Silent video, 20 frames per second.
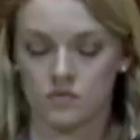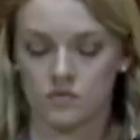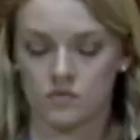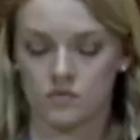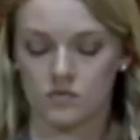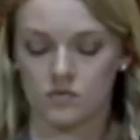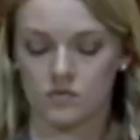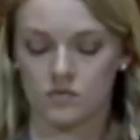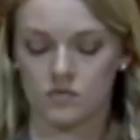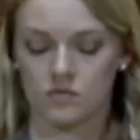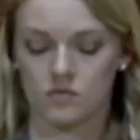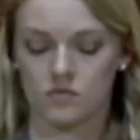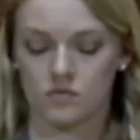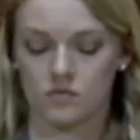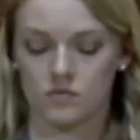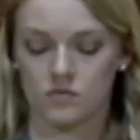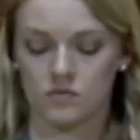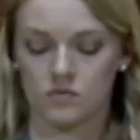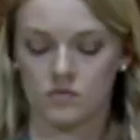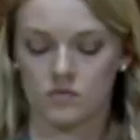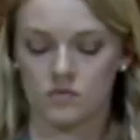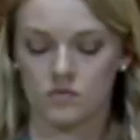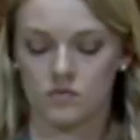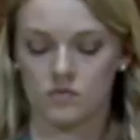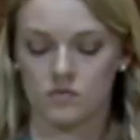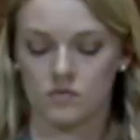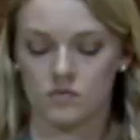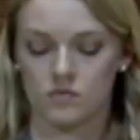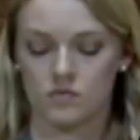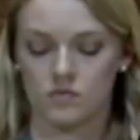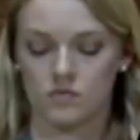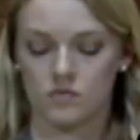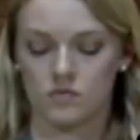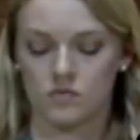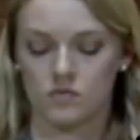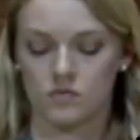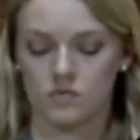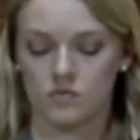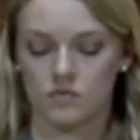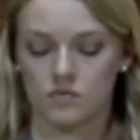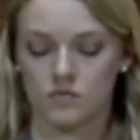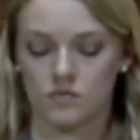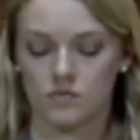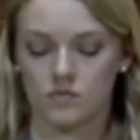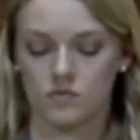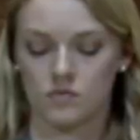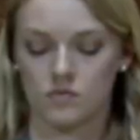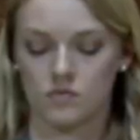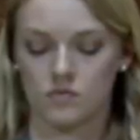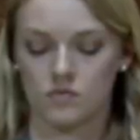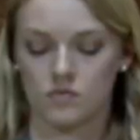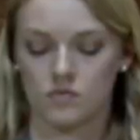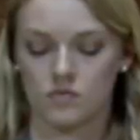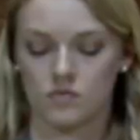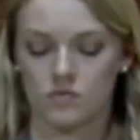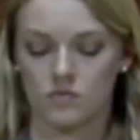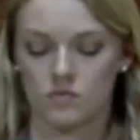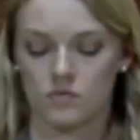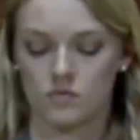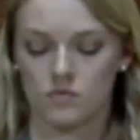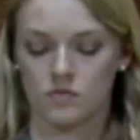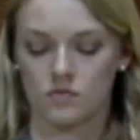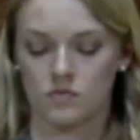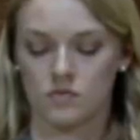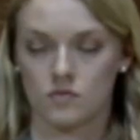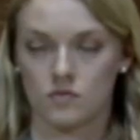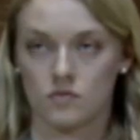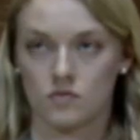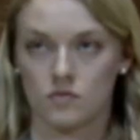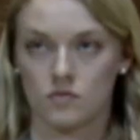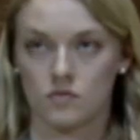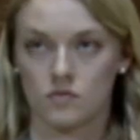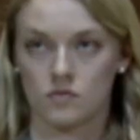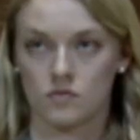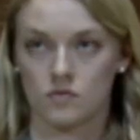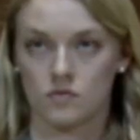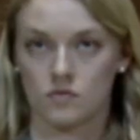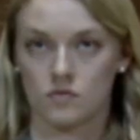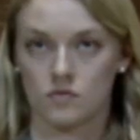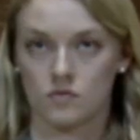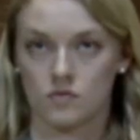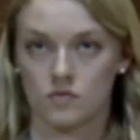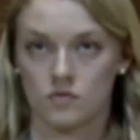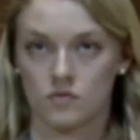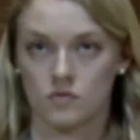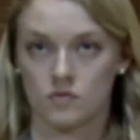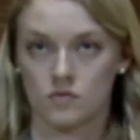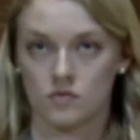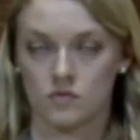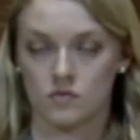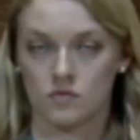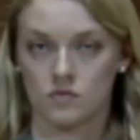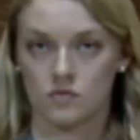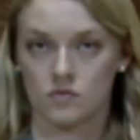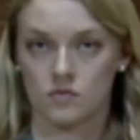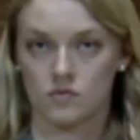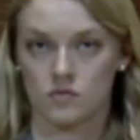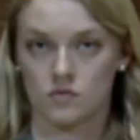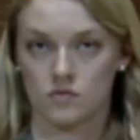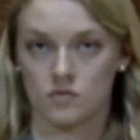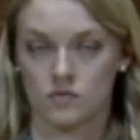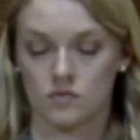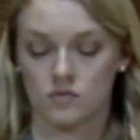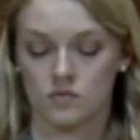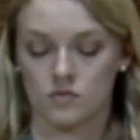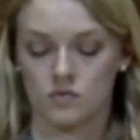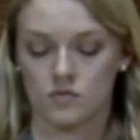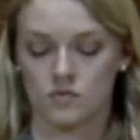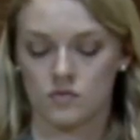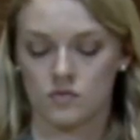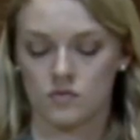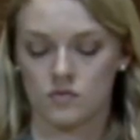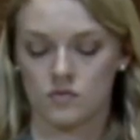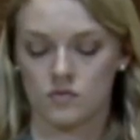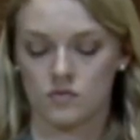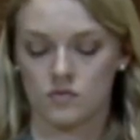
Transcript: (silent)